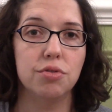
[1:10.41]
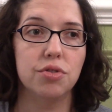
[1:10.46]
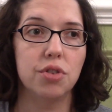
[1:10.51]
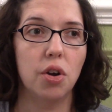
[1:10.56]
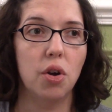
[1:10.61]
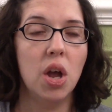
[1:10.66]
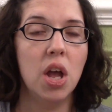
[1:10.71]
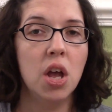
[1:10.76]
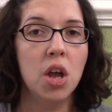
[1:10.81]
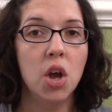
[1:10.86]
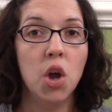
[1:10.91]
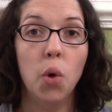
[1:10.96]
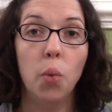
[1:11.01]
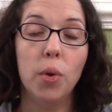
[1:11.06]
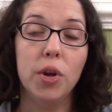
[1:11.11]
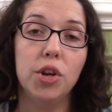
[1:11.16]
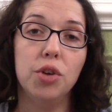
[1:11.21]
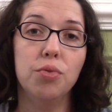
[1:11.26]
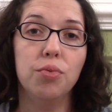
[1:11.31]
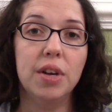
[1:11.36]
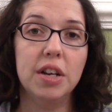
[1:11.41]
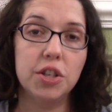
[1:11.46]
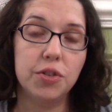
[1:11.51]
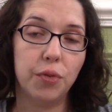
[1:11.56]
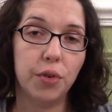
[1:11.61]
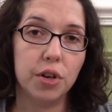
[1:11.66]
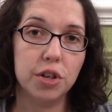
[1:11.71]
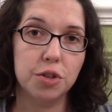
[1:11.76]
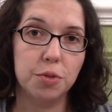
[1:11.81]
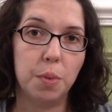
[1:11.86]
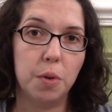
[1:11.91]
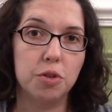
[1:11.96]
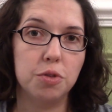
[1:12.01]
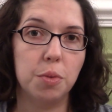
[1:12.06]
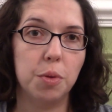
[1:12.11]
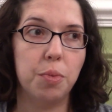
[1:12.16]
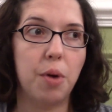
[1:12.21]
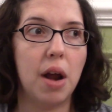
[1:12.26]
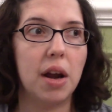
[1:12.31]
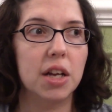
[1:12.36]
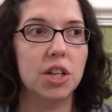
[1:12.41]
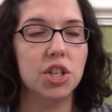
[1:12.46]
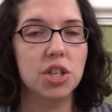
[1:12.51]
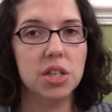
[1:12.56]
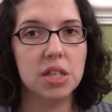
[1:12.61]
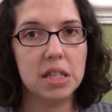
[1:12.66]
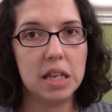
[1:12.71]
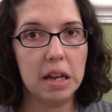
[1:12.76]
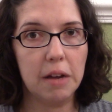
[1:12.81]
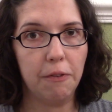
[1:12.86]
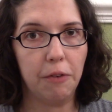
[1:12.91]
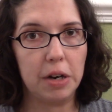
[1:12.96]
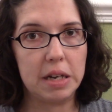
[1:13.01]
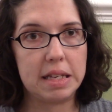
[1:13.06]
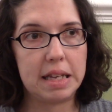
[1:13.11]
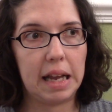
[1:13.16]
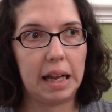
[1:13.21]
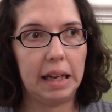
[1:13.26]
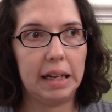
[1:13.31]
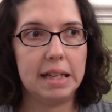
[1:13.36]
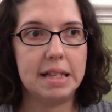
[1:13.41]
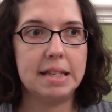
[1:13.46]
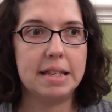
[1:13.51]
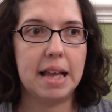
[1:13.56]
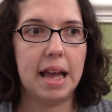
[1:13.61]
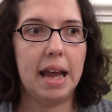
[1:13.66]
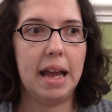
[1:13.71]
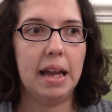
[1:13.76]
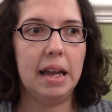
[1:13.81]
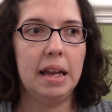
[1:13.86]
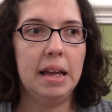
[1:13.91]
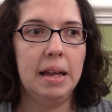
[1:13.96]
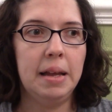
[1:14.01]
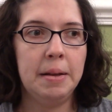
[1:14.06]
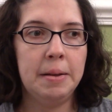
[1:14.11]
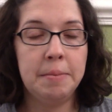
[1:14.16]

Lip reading: So when you reach for a disposable product, just think for a second and say,